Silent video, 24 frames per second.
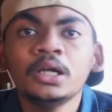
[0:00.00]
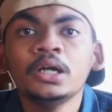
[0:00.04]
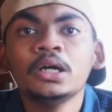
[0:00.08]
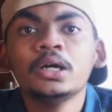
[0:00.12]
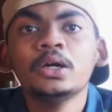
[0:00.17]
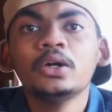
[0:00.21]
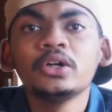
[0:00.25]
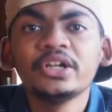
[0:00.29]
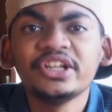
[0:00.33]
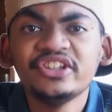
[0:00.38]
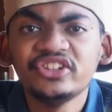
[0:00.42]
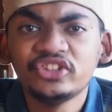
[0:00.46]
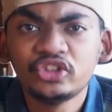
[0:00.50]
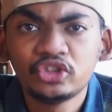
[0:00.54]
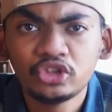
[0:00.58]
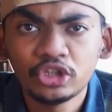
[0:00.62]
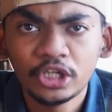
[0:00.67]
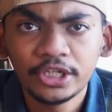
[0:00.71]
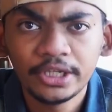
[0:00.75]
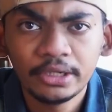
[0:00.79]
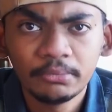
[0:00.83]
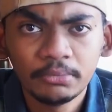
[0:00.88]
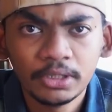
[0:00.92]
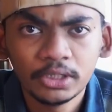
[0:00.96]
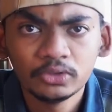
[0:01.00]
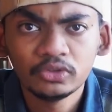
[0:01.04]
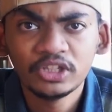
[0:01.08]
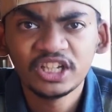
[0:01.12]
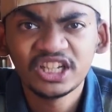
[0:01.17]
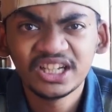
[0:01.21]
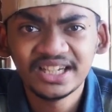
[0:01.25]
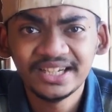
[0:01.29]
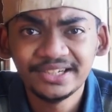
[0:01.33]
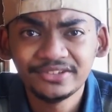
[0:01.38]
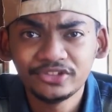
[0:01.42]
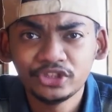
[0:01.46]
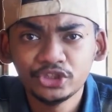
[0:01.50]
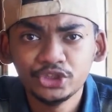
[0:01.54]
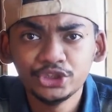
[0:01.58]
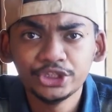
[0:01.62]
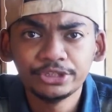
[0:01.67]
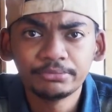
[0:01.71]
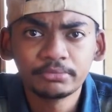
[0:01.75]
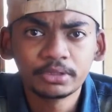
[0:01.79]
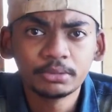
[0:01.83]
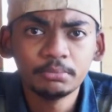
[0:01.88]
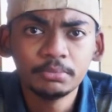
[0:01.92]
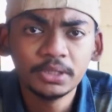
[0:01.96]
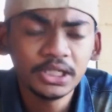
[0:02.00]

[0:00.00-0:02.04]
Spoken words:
Okay, sorry about that, ladies and gentlemen.